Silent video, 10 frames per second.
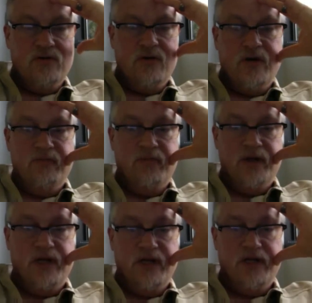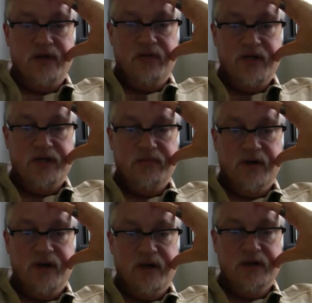ahead and put an ending question
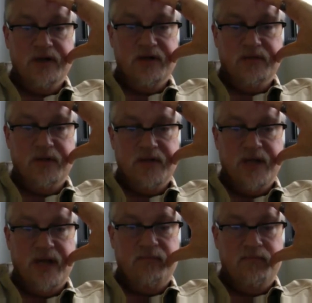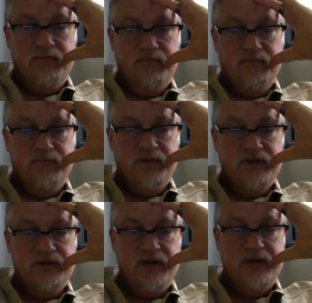mark. So yep,
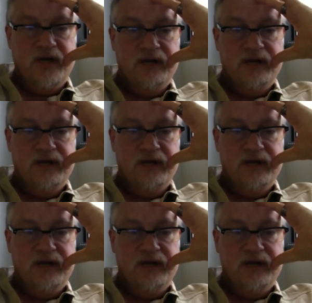try that.